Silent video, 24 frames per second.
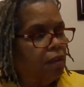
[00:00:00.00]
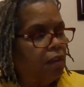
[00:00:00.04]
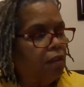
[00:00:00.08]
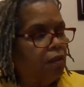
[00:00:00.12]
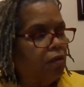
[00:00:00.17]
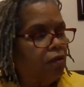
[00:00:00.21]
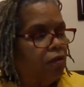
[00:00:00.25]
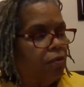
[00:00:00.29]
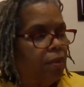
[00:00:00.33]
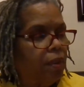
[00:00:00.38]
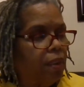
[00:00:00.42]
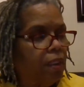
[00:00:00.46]

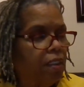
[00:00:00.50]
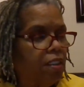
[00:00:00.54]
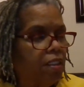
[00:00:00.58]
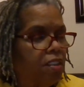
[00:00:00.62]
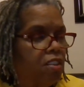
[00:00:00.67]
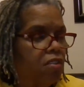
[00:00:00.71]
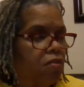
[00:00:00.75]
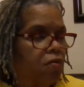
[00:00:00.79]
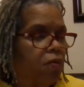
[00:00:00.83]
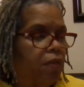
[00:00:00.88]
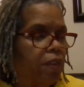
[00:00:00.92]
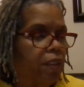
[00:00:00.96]
go to page
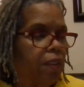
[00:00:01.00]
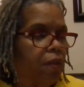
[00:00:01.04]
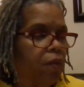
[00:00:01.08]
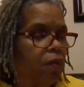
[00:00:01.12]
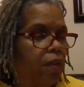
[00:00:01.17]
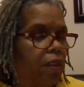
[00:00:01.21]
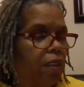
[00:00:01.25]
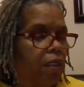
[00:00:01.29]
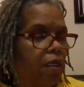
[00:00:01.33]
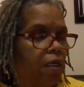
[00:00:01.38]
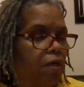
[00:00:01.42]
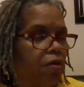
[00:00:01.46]
20.
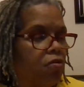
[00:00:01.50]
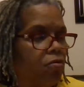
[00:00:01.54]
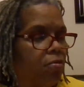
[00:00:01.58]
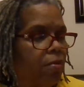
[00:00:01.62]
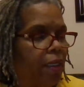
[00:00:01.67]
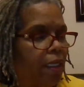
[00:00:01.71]
Where are you,